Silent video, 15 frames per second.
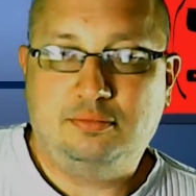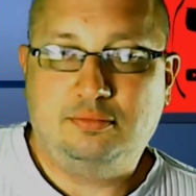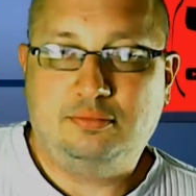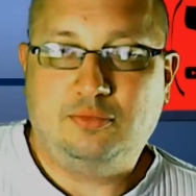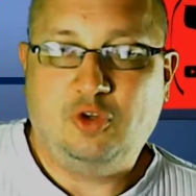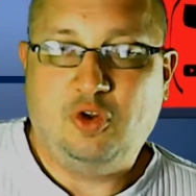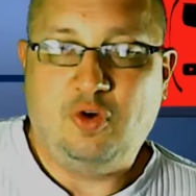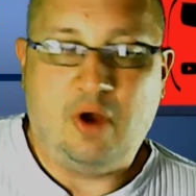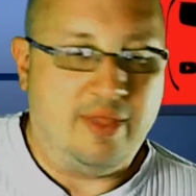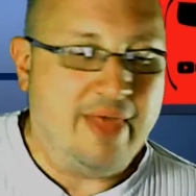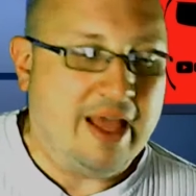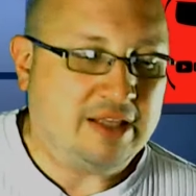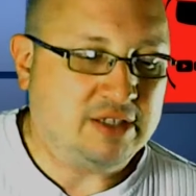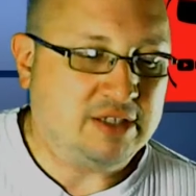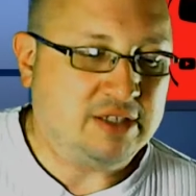Right. And
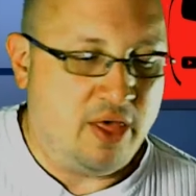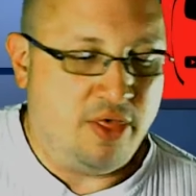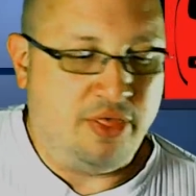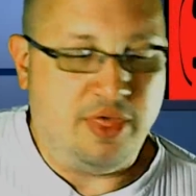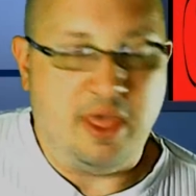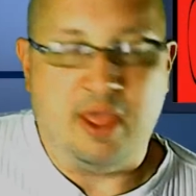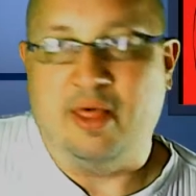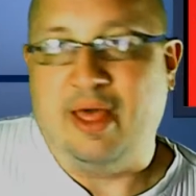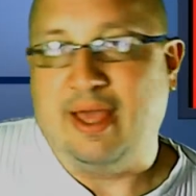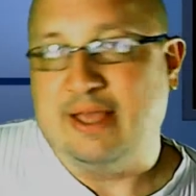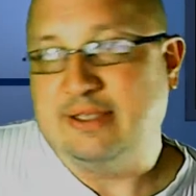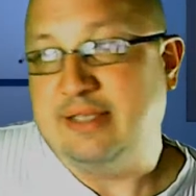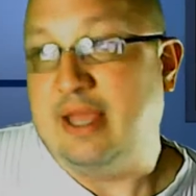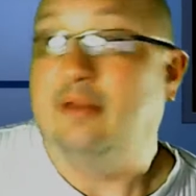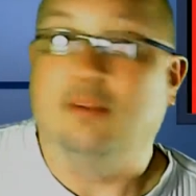that's kind of the thing. Like I
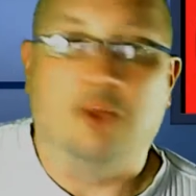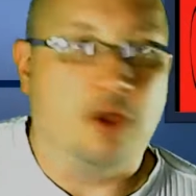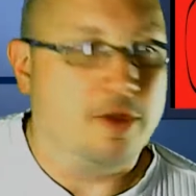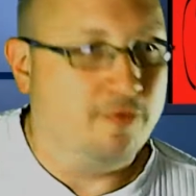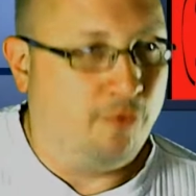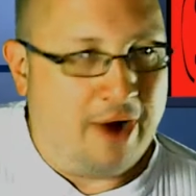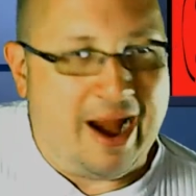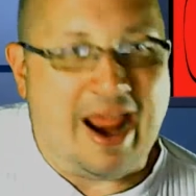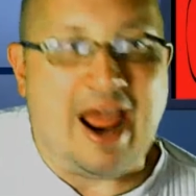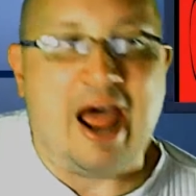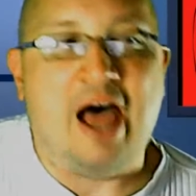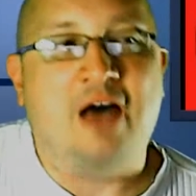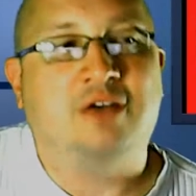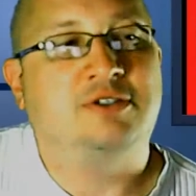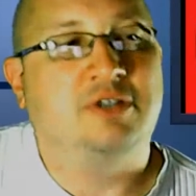said, looking for a
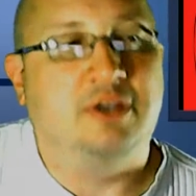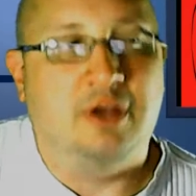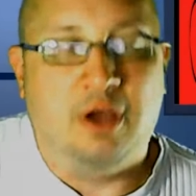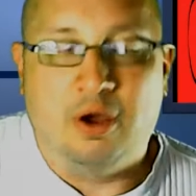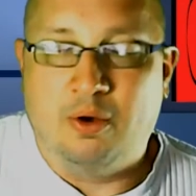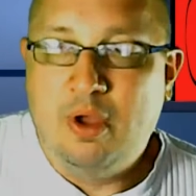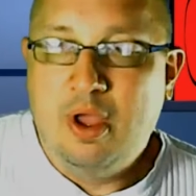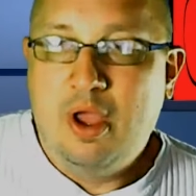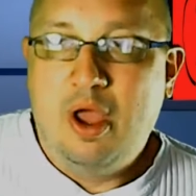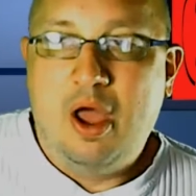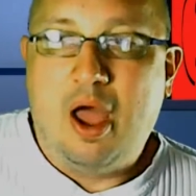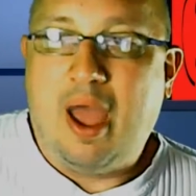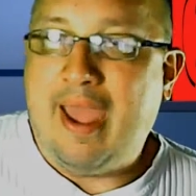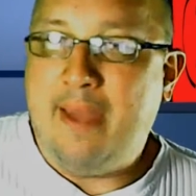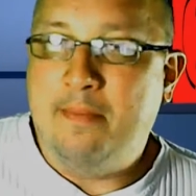house,
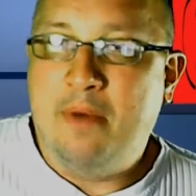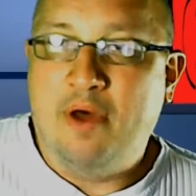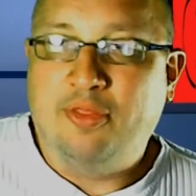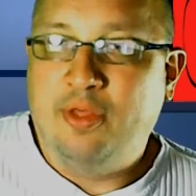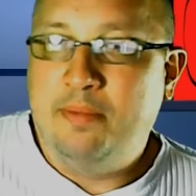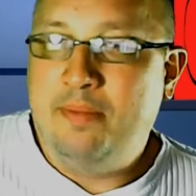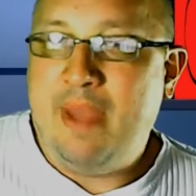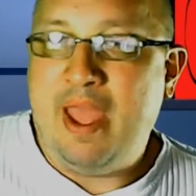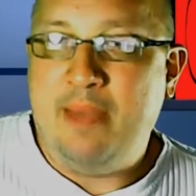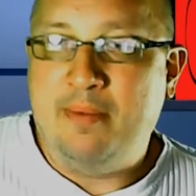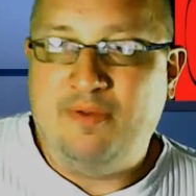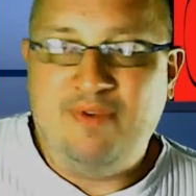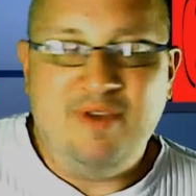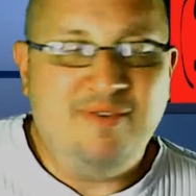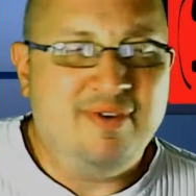a monthly payment
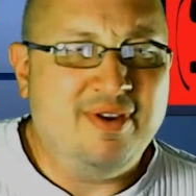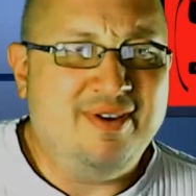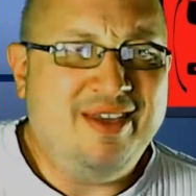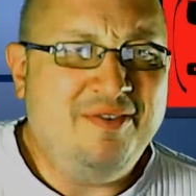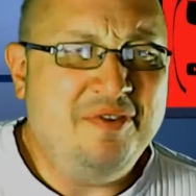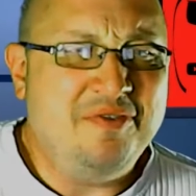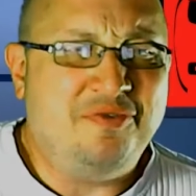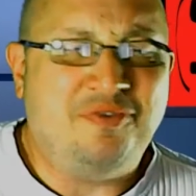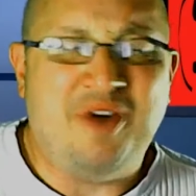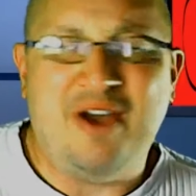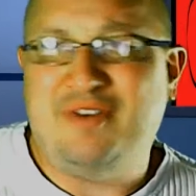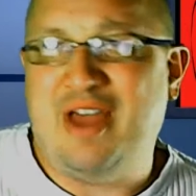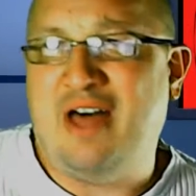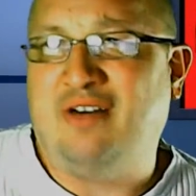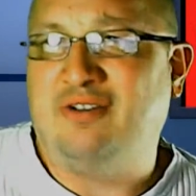of even
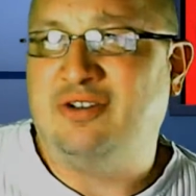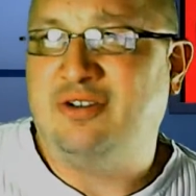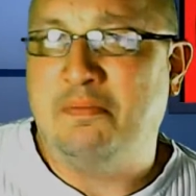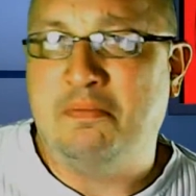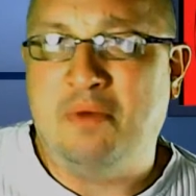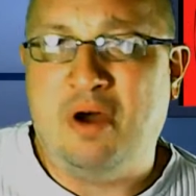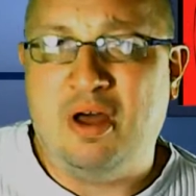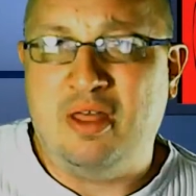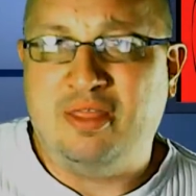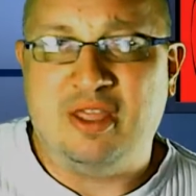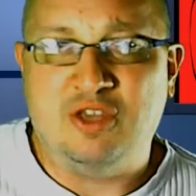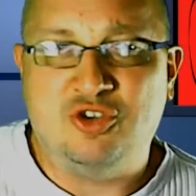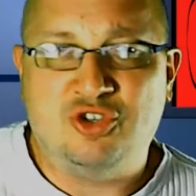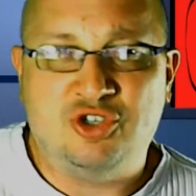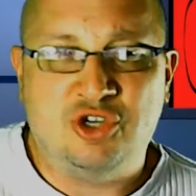$5 a month
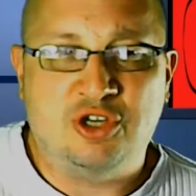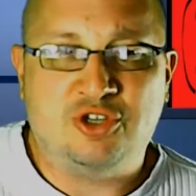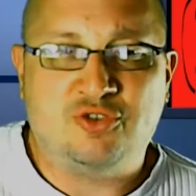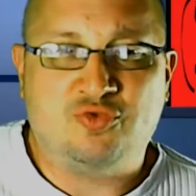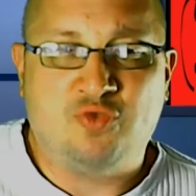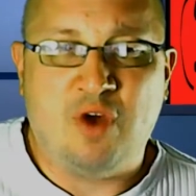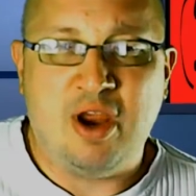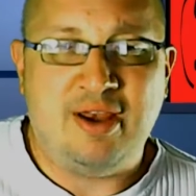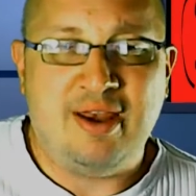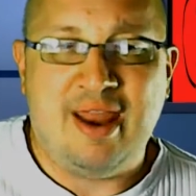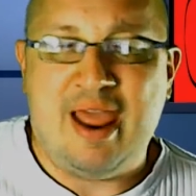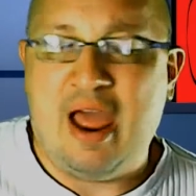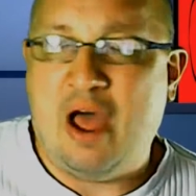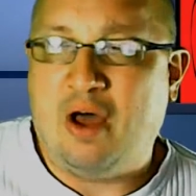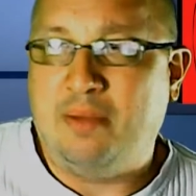is just right
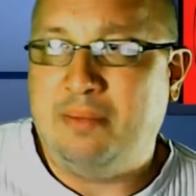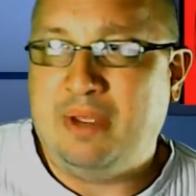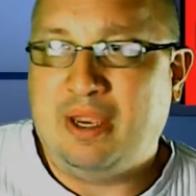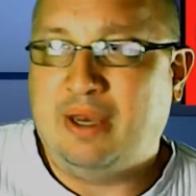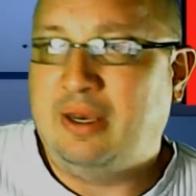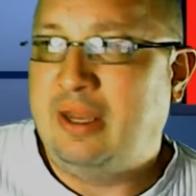now. I mean,